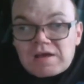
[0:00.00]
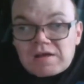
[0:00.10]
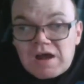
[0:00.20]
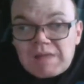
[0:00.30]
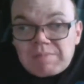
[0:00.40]

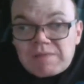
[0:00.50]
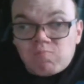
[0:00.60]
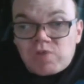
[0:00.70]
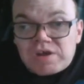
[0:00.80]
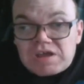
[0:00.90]
guy
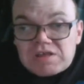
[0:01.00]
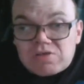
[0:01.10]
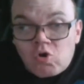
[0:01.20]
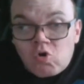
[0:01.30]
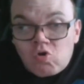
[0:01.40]
named Ricky
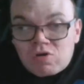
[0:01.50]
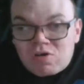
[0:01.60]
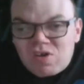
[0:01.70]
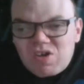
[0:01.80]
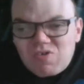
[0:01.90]
the
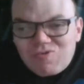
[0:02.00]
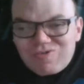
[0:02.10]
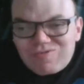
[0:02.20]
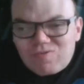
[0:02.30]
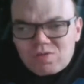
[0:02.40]
Hook,
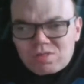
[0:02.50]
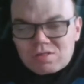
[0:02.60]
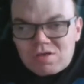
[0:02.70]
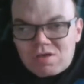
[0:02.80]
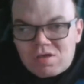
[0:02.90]
or just